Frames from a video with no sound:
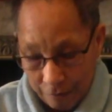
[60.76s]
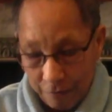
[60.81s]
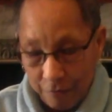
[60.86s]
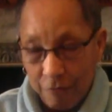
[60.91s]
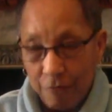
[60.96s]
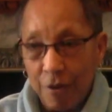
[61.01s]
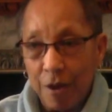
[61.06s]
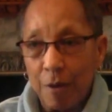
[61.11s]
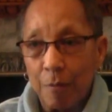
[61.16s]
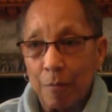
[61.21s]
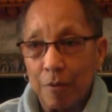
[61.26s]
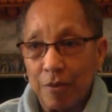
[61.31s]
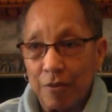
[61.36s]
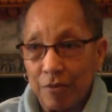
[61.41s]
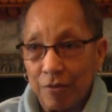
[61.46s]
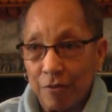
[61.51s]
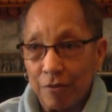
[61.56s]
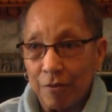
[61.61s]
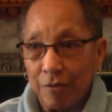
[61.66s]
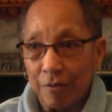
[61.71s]
Different
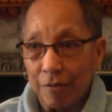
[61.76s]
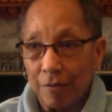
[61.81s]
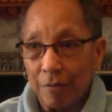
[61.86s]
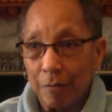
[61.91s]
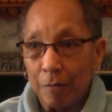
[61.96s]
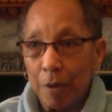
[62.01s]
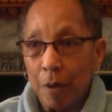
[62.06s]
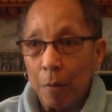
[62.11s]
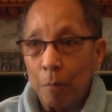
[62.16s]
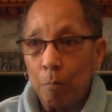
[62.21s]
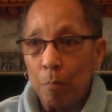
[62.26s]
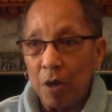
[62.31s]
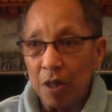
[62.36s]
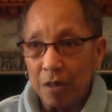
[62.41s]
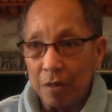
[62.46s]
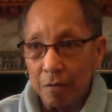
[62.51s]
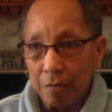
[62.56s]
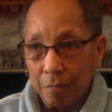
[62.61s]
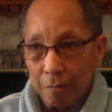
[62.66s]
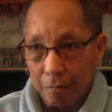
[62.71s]
families,
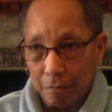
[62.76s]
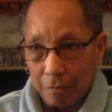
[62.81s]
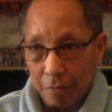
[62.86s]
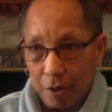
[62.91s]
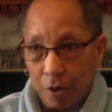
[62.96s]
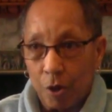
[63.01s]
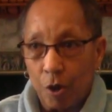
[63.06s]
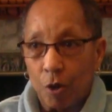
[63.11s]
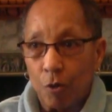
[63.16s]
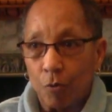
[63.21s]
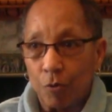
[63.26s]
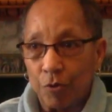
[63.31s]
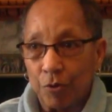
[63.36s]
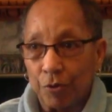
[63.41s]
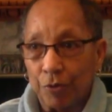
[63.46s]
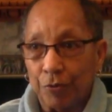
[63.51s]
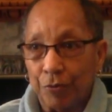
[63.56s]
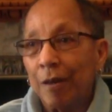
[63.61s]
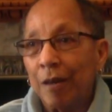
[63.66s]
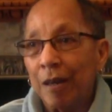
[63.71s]
but
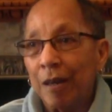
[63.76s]
close.